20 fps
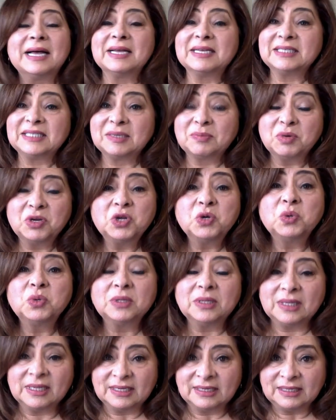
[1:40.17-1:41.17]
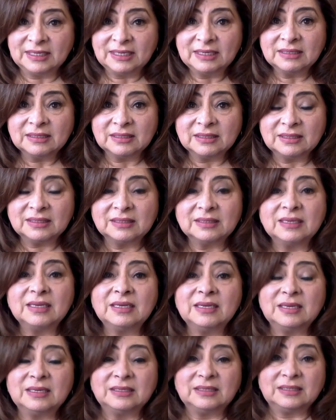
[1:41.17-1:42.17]
Someone who listens
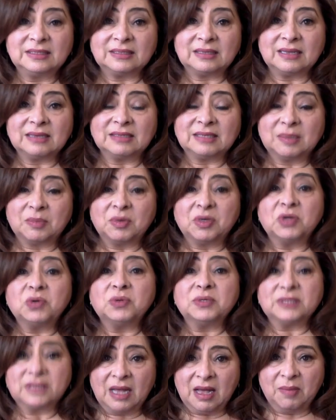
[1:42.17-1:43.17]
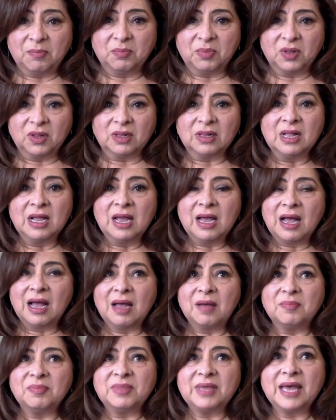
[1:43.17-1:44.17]
is someone who is humble.
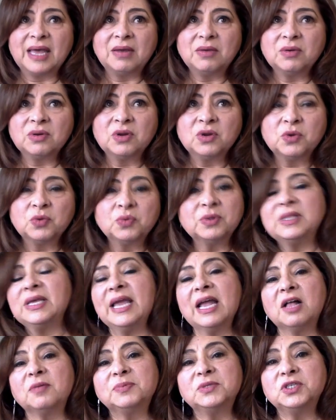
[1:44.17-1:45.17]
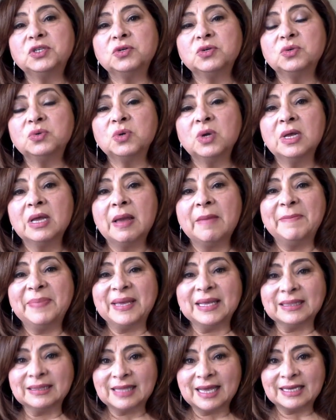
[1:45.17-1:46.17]
That really helps you
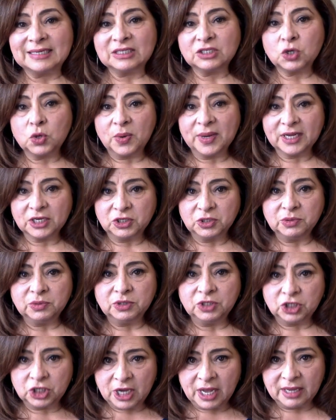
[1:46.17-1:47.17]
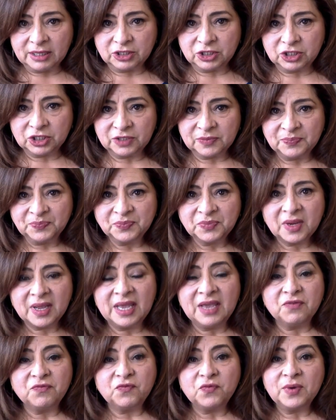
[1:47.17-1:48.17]
be less quick to judge.
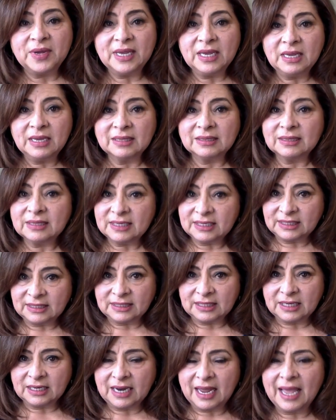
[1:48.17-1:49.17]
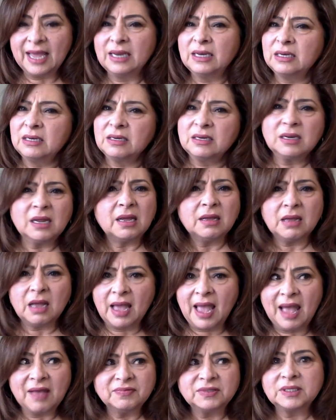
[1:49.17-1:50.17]
If we listen and
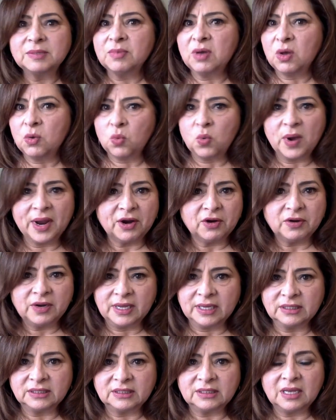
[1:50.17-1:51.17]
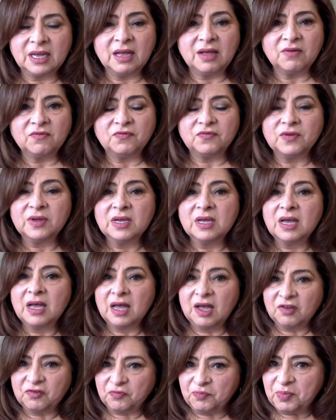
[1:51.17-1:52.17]
have some awareness
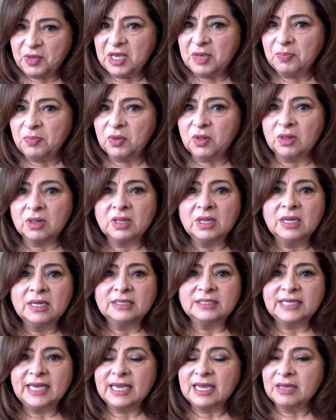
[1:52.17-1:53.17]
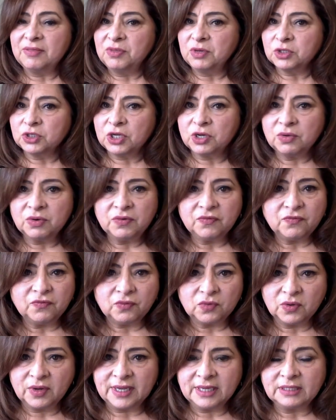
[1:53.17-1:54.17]
of people, take in their tone of
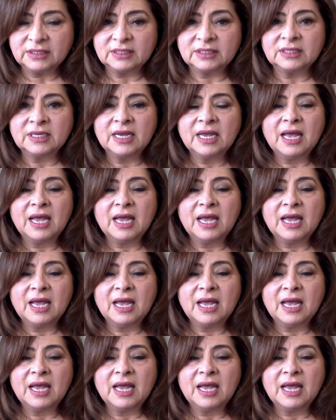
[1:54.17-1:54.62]
voice,